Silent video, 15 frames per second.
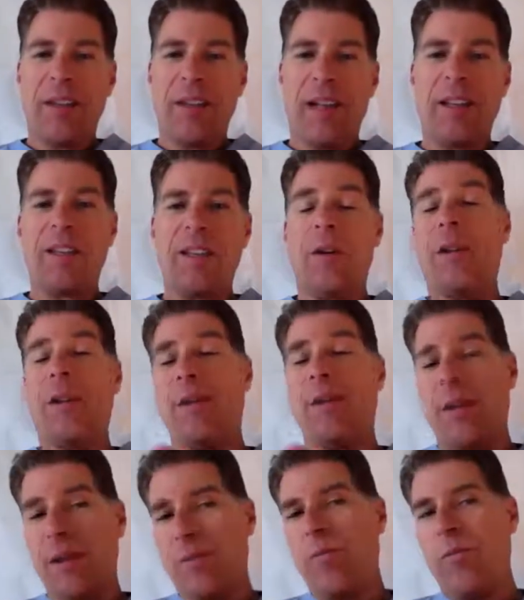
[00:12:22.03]
And so the,
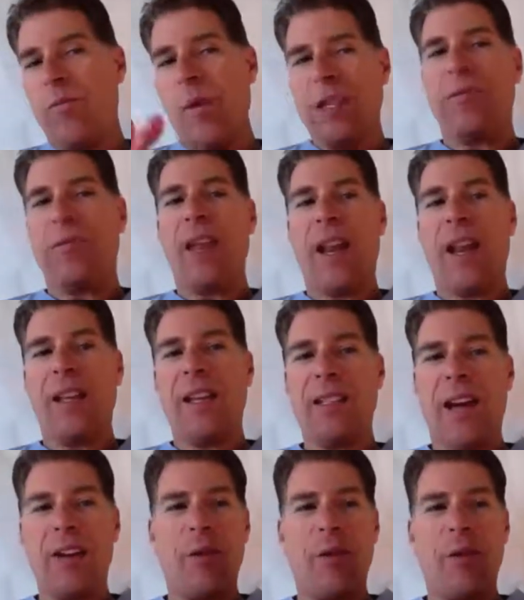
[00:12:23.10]
the reason for that is
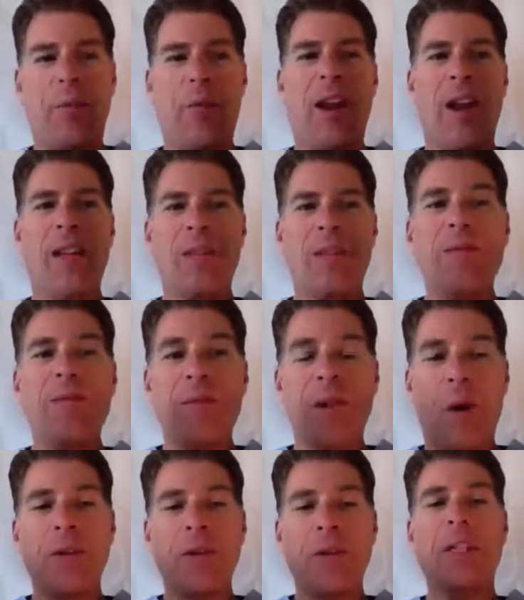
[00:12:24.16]
that your brain is the
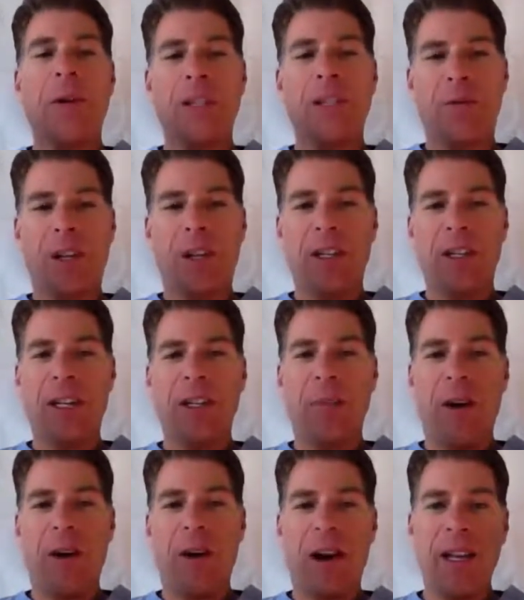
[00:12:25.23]
most expensive real estate in the
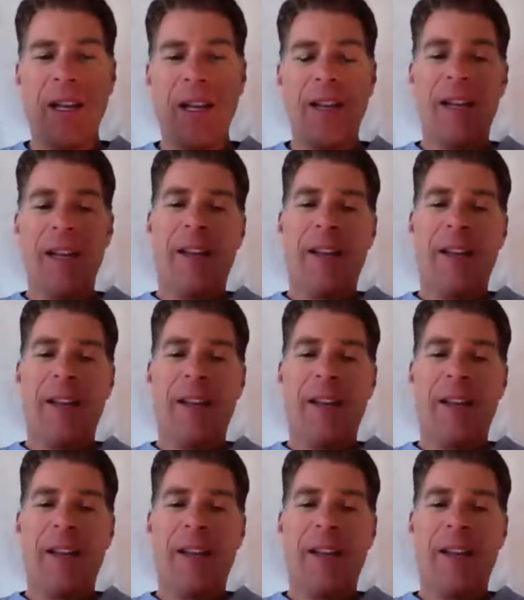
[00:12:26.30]
body.